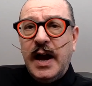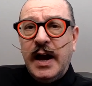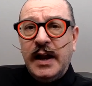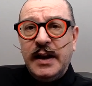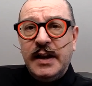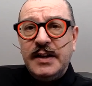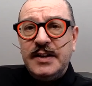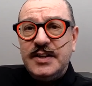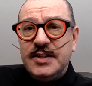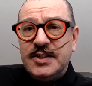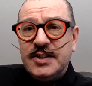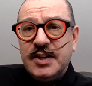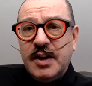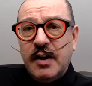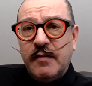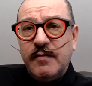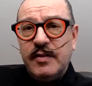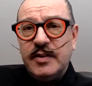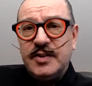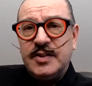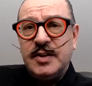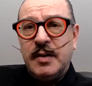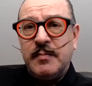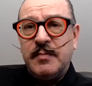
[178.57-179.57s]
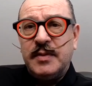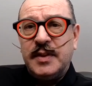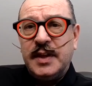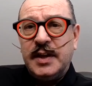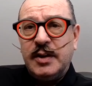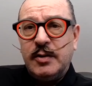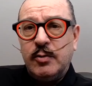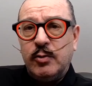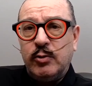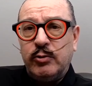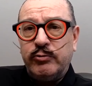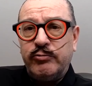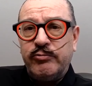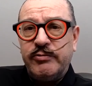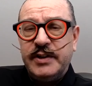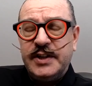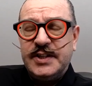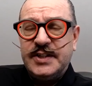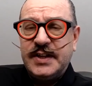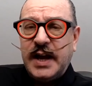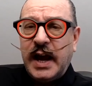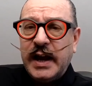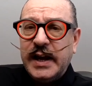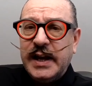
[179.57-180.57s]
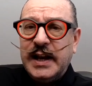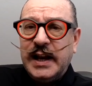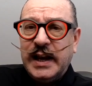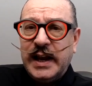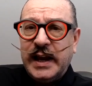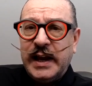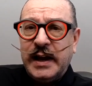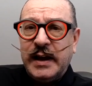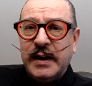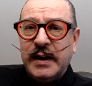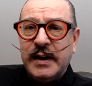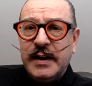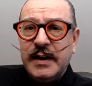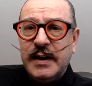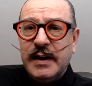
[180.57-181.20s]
And I discovered something called recycling.